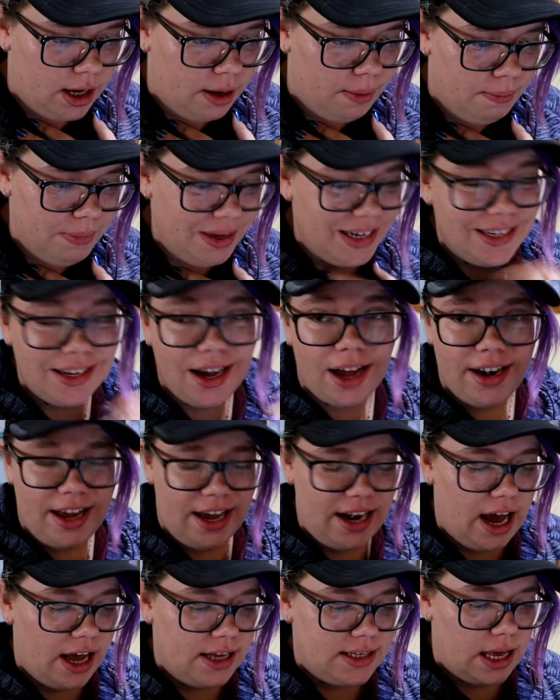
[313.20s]
Mindy
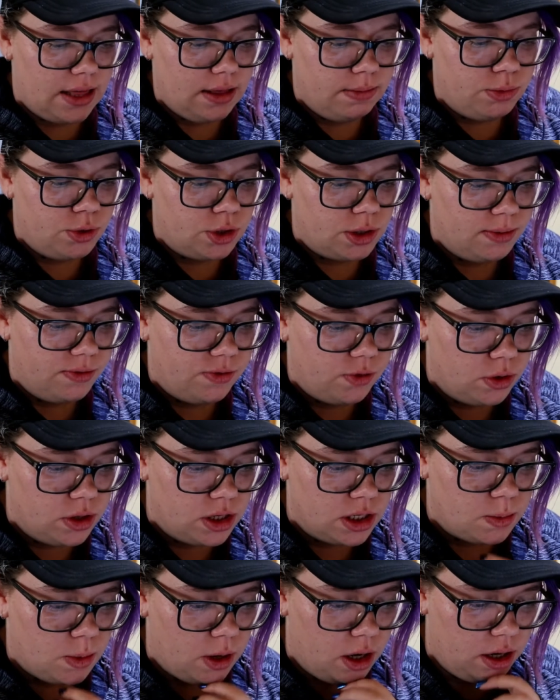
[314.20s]
Arnett has other books before
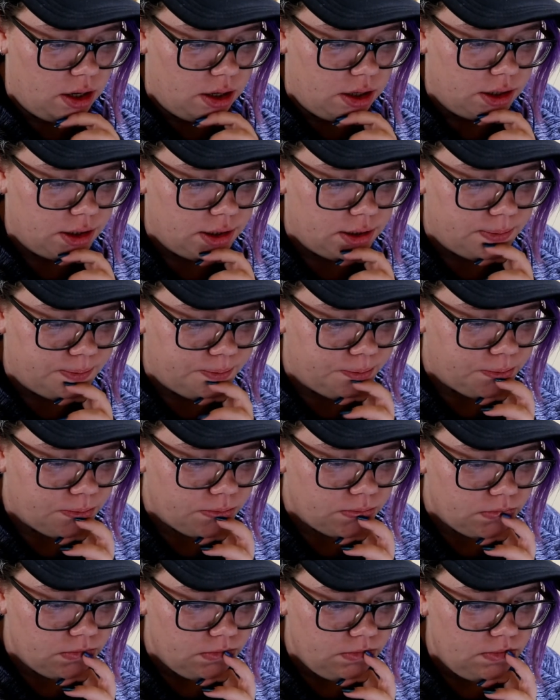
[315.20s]
this one.
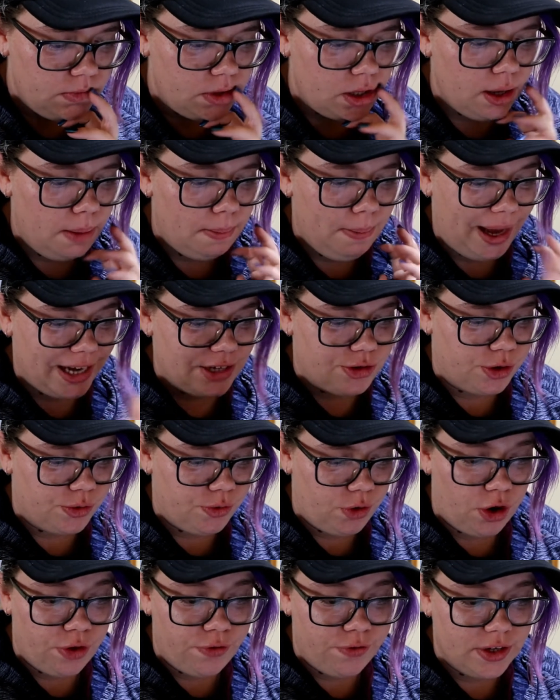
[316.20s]
Patrick
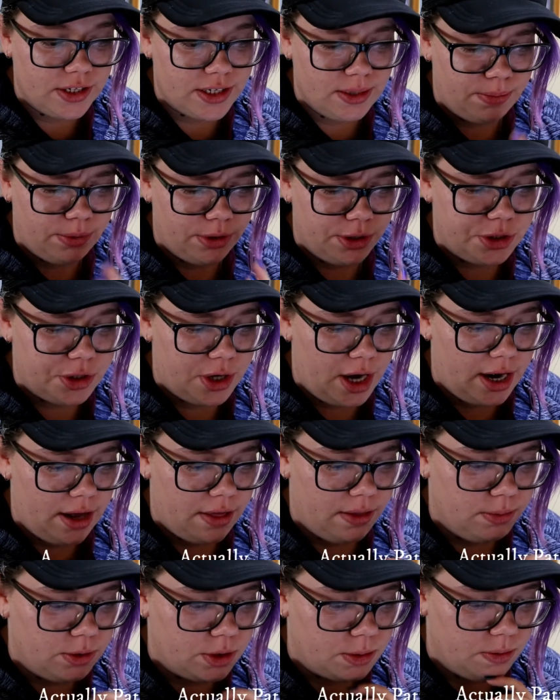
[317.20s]
Rothfuss, I'm pretty sure, had
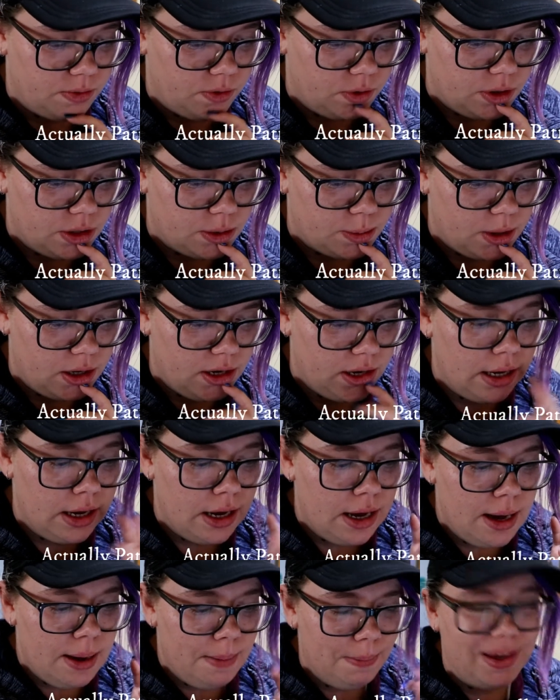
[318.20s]
other books before this one.
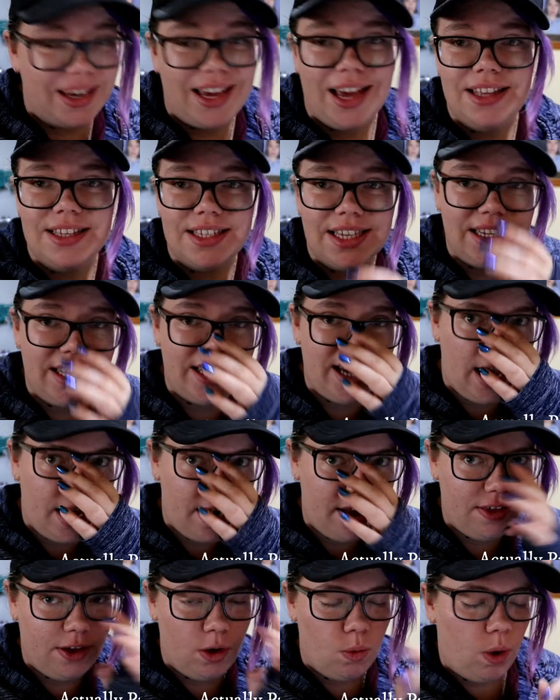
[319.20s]
Mackenzie Lee had,
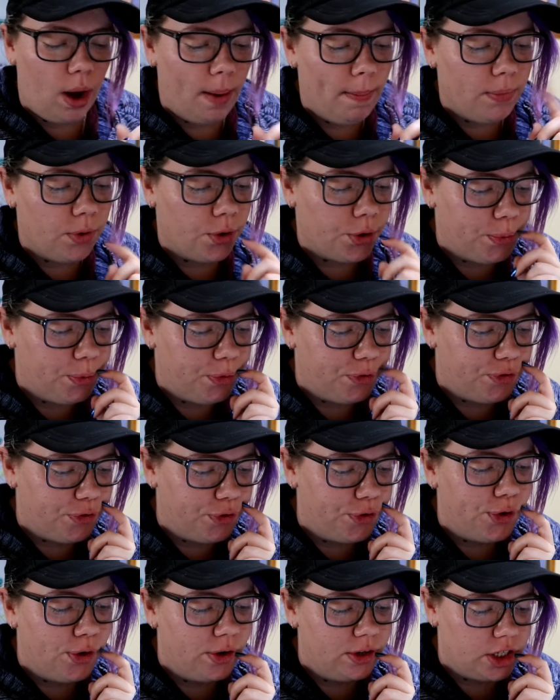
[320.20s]
I think, one book
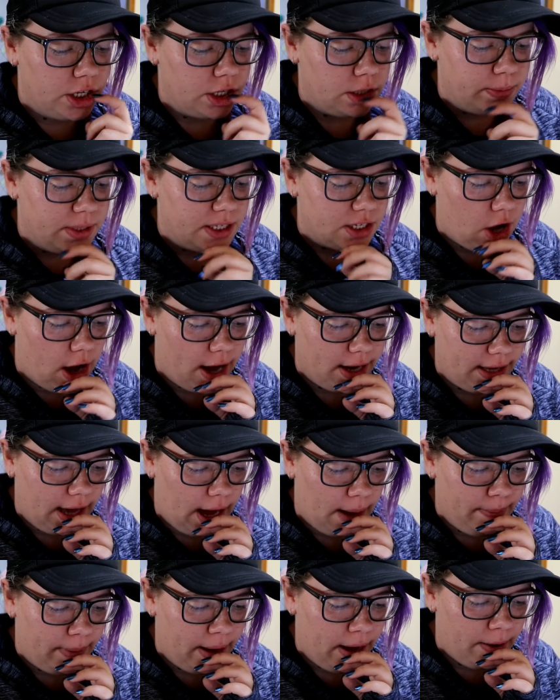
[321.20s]
before Gentleman's Guide
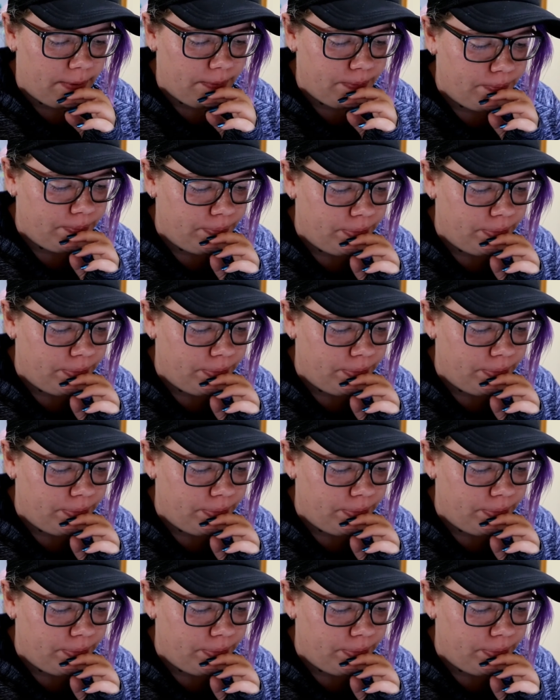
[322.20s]
came out.